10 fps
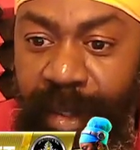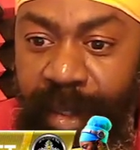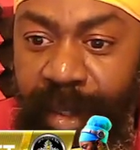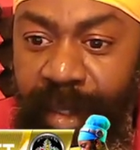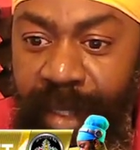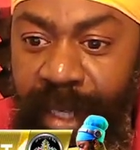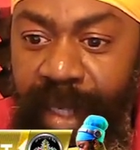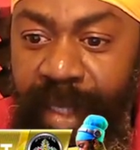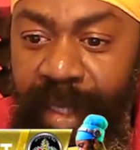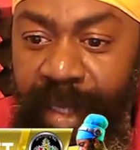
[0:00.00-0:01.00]

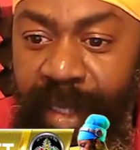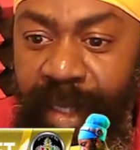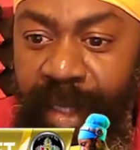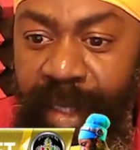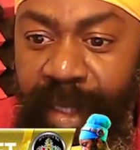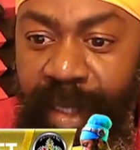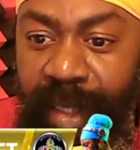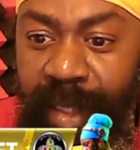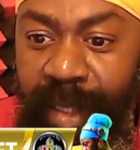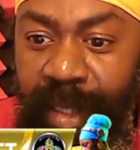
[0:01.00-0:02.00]
See?
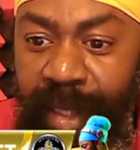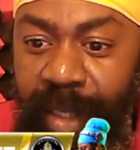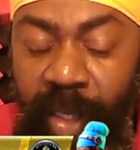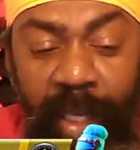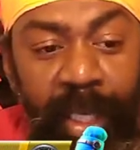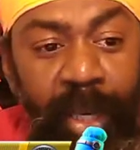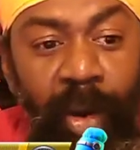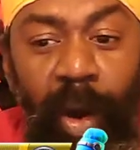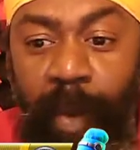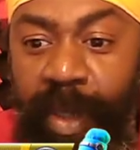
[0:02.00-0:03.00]
You don't
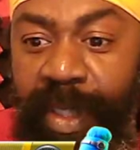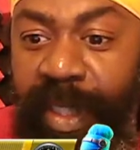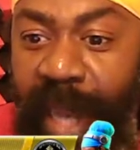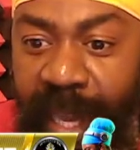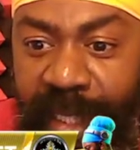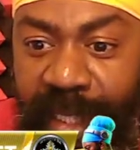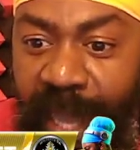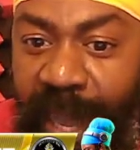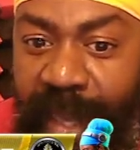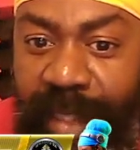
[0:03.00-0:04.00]
care how much nice
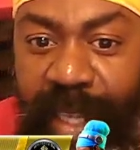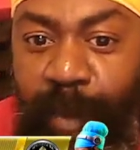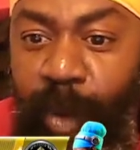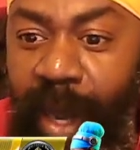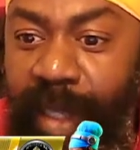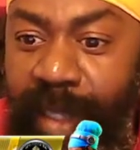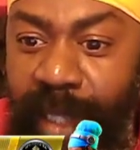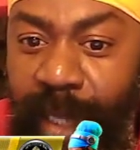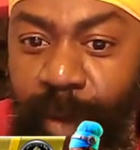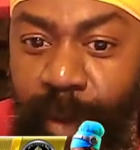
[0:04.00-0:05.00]
songs them want to
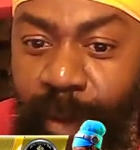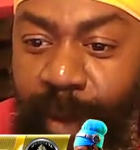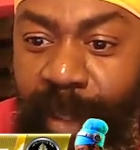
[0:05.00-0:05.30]
sing. You know.